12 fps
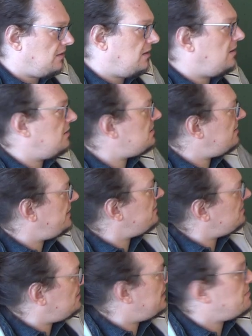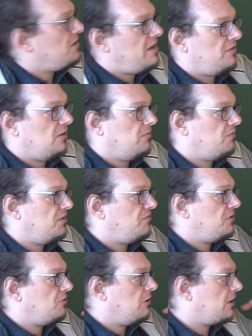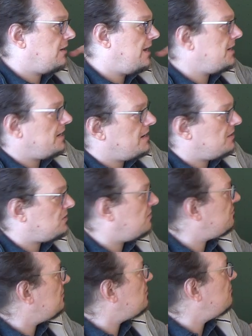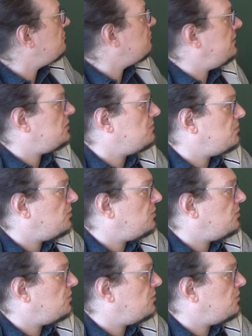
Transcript: uh, stay at the same level with your cleanliness of the configuration